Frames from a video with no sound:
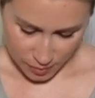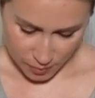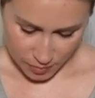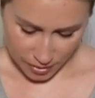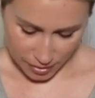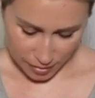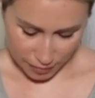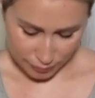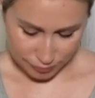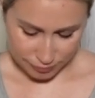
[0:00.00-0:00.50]

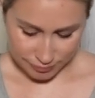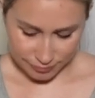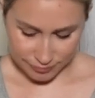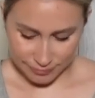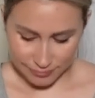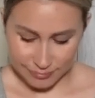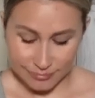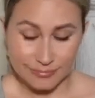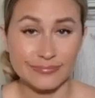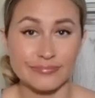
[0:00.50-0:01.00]

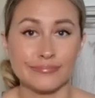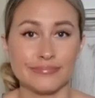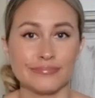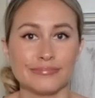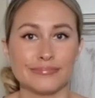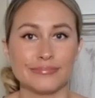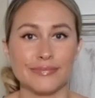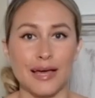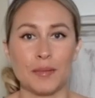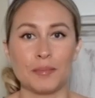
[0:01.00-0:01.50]

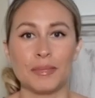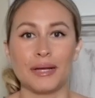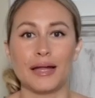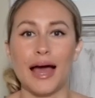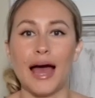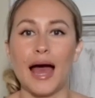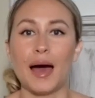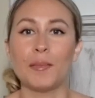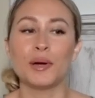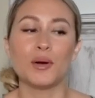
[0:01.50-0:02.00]
Okay.
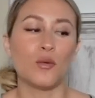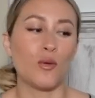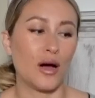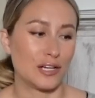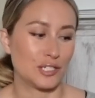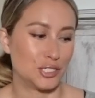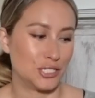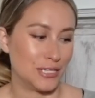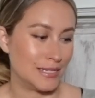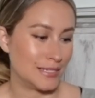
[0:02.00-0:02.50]
I'm gonna
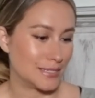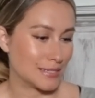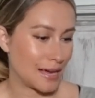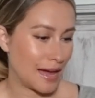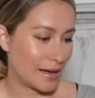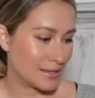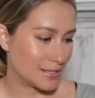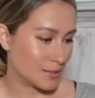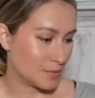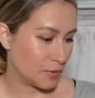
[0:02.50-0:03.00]
wash these
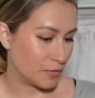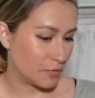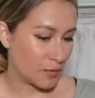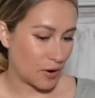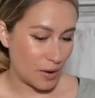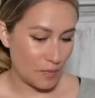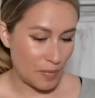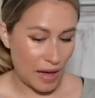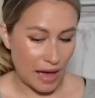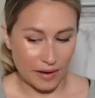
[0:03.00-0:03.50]
guys before
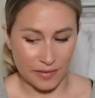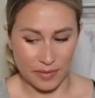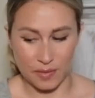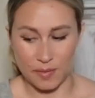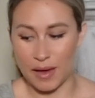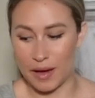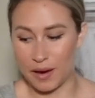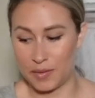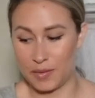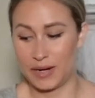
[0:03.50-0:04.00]
I pack them.
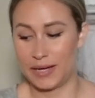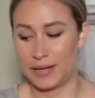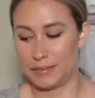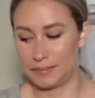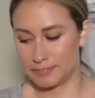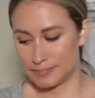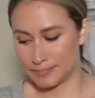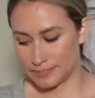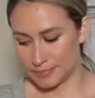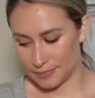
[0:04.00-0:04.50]
I already,
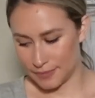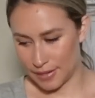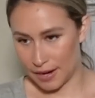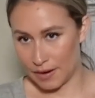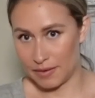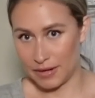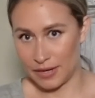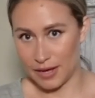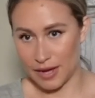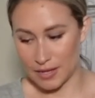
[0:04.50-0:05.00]

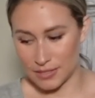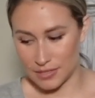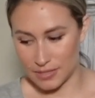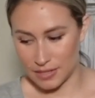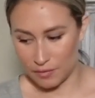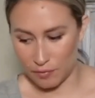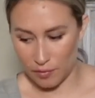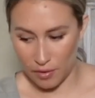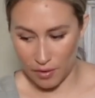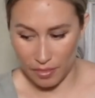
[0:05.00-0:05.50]
already got
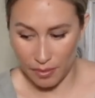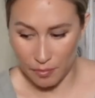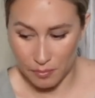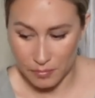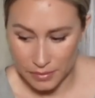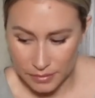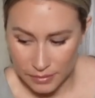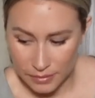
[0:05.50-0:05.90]
stuff on them.